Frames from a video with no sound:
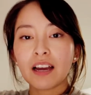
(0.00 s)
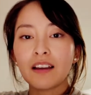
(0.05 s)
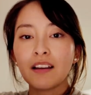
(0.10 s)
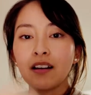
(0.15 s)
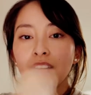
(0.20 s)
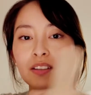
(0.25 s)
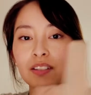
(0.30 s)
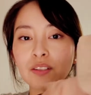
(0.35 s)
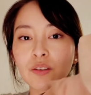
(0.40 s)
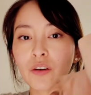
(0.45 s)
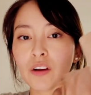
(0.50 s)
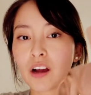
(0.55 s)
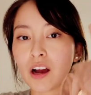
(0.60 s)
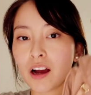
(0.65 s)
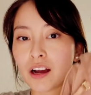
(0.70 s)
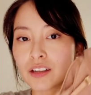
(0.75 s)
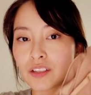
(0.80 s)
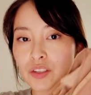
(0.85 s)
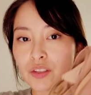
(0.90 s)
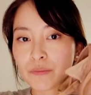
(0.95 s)
I also
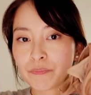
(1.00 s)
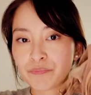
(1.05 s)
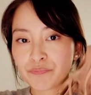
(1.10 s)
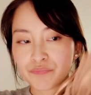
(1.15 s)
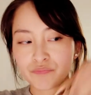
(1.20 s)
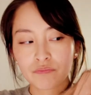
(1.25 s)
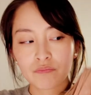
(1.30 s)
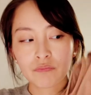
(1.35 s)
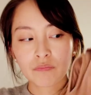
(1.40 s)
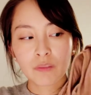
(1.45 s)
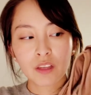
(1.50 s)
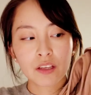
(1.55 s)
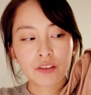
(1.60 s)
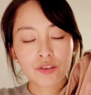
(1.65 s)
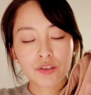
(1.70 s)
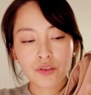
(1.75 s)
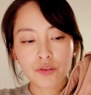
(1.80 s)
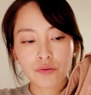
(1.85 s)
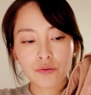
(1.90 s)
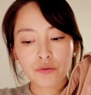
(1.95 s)
got
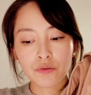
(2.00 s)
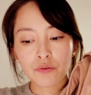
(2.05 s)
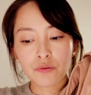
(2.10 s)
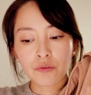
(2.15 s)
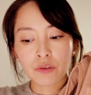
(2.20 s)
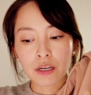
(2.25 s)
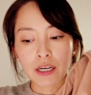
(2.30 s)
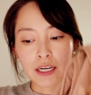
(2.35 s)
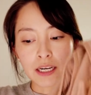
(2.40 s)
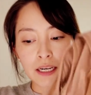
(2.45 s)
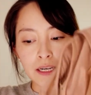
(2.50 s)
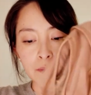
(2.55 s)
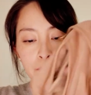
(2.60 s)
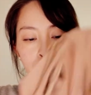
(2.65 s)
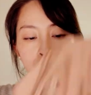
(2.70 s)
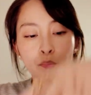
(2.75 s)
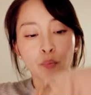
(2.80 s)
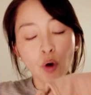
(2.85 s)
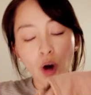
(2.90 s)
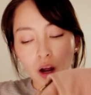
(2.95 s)
two
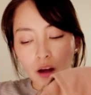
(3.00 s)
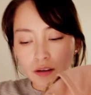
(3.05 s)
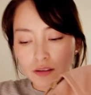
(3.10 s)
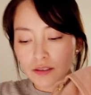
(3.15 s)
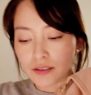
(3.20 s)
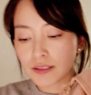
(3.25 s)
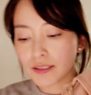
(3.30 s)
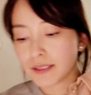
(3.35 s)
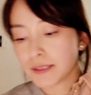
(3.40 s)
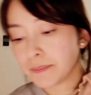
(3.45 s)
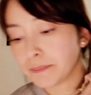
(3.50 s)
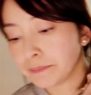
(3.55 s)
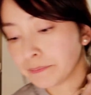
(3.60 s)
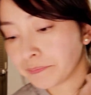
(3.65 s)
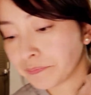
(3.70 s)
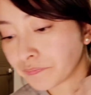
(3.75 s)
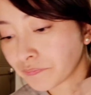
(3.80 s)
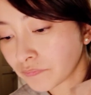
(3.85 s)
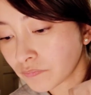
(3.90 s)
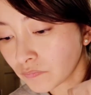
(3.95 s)
bras,
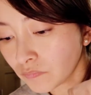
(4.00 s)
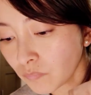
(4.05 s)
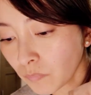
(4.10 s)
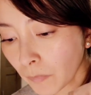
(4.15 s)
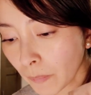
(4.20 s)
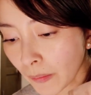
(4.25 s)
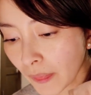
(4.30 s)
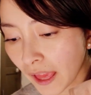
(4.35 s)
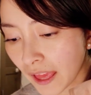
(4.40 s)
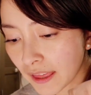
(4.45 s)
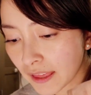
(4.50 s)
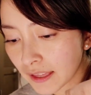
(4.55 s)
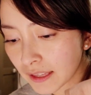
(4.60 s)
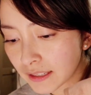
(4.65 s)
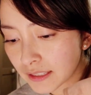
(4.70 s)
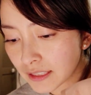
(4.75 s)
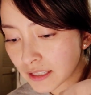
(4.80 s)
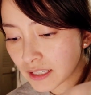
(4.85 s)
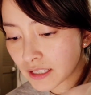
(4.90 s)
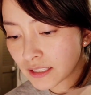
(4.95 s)

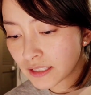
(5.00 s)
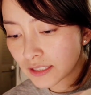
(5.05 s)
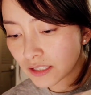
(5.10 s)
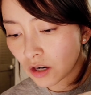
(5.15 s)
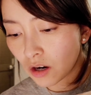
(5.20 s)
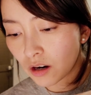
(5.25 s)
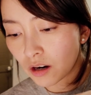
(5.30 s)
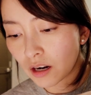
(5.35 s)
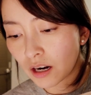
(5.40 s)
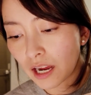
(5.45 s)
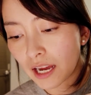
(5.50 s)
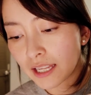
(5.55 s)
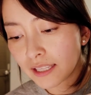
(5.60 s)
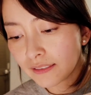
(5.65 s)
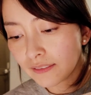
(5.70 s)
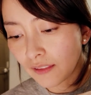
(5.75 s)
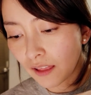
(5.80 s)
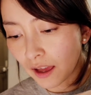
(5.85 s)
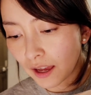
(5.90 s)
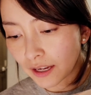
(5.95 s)
and these are
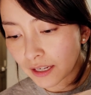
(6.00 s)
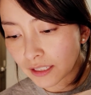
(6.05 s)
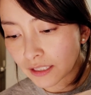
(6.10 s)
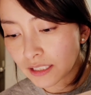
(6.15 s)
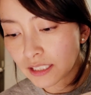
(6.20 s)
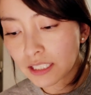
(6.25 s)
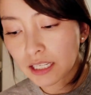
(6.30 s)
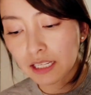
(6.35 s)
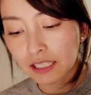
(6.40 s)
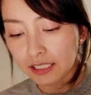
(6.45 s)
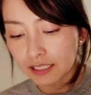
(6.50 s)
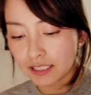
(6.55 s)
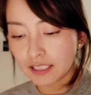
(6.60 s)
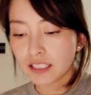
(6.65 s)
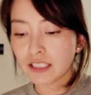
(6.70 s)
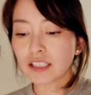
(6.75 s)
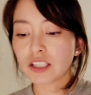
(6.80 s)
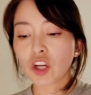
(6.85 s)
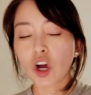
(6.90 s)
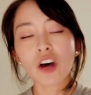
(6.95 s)
unlined. Let's see,
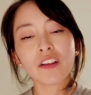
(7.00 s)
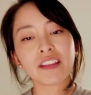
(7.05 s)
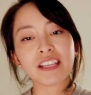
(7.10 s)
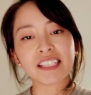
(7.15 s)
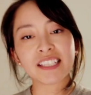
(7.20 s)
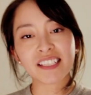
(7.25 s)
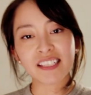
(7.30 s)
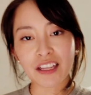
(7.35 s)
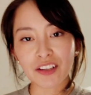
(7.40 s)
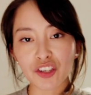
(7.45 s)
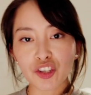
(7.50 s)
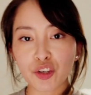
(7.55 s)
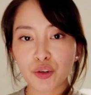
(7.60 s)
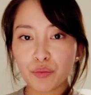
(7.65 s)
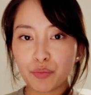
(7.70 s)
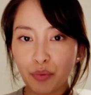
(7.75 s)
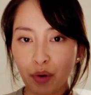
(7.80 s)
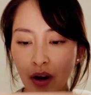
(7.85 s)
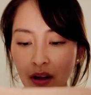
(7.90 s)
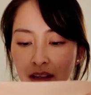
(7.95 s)
it's called the Essential
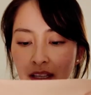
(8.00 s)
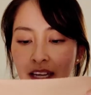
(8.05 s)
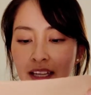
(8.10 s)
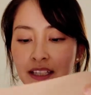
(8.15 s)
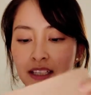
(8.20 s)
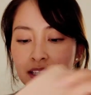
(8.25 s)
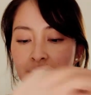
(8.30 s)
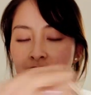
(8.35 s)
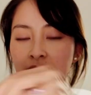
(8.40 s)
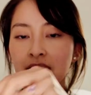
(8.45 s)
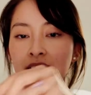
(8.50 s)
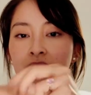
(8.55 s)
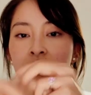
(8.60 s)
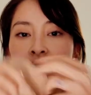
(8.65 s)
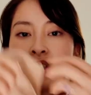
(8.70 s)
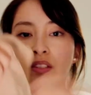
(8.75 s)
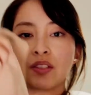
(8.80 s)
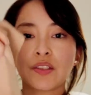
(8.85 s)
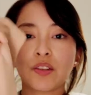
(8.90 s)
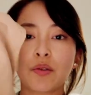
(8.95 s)
Bralette.
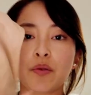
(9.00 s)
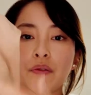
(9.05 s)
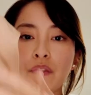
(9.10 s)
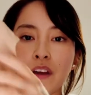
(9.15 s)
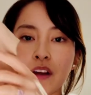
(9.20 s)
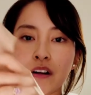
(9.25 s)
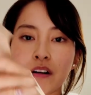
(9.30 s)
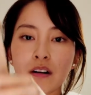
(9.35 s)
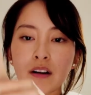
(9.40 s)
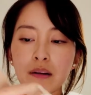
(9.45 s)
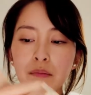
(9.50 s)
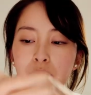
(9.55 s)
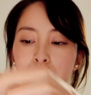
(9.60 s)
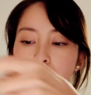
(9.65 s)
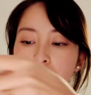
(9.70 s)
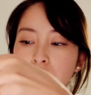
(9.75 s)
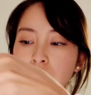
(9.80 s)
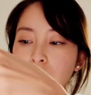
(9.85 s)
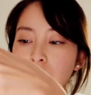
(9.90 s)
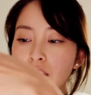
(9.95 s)
So they are
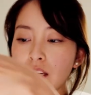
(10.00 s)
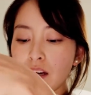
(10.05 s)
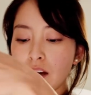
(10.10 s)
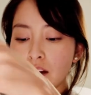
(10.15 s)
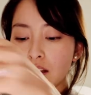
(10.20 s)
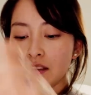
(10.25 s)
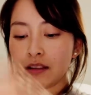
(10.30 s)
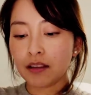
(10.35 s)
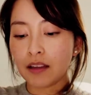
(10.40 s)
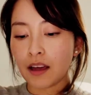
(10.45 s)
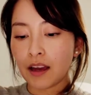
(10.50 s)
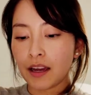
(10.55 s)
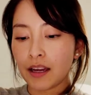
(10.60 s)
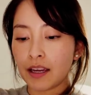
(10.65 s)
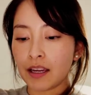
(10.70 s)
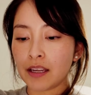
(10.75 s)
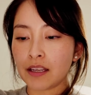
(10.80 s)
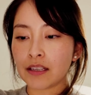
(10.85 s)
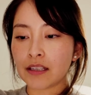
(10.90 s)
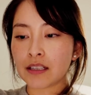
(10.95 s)
completely
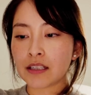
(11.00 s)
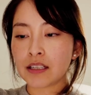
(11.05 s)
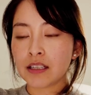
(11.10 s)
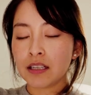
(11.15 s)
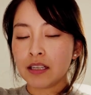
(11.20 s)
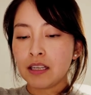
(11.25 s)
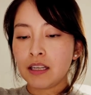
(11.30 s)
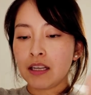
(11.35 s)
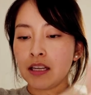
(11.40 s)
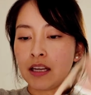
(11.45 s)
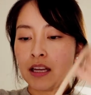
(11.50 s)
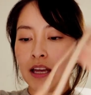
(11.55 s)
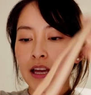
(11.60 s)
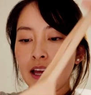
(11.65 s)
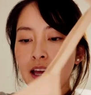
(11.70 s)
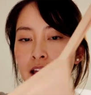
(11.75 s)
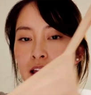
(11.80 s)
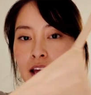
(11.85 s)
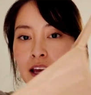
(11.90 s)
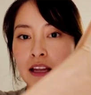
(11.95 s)
unlined,
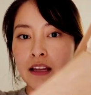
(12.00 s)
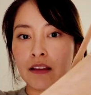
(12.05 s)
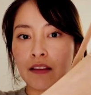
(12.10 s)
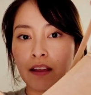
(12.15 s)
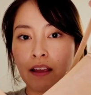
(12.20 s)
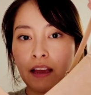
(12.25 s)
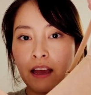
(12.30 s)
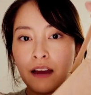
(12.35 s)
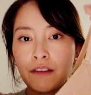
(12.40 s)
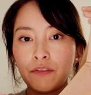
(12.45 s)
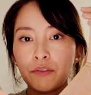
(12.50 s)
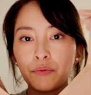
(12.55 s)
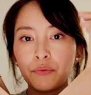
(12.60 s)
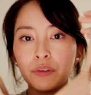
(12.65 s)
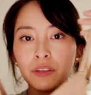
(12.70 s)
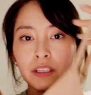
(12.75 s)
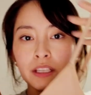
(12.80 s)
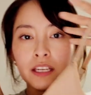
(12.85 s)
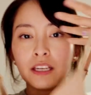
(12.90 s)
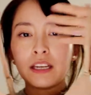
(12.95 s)
and they have a
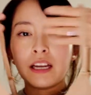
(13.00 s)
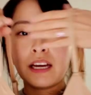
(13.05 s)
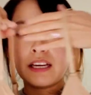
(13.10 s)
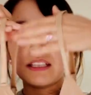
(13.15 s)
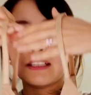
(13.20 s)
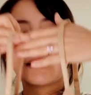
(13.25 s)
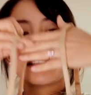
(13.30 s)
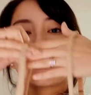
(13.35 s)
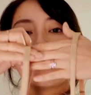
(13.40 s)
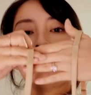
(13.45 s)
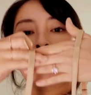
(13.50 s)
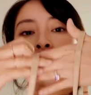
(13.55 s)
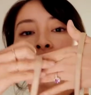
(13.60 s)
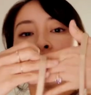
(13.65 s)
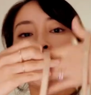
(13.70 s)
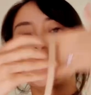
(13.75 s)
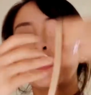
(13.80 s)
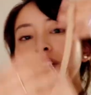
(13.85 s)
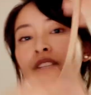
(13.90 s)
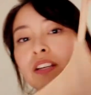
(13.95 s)
really nice
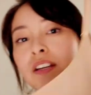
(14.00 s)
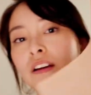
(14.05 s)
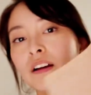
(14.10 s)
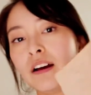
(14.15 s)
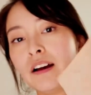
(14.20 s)
comfort